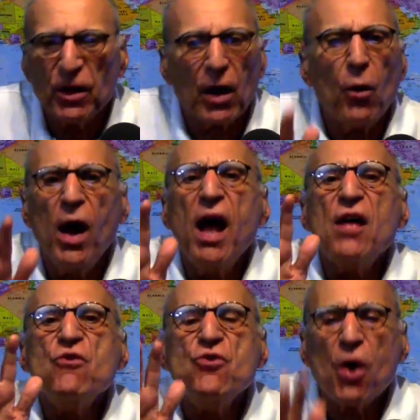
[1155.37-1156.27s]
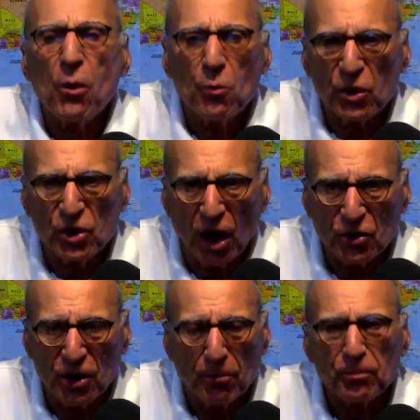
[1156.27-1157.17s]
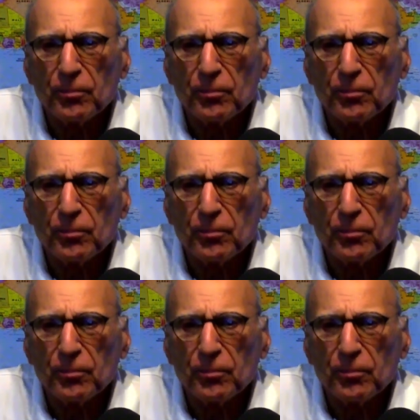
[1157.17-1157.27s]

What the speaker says: No one would touch him.